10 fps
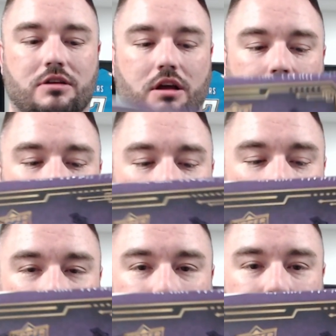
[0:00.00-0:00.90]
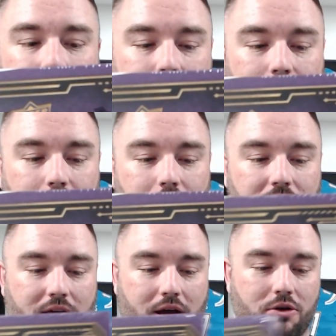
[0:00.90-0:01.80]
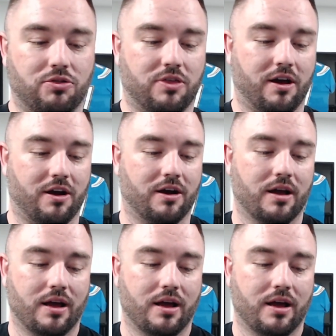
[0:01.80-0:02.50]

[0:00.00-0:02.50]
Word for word: going uh, one out there,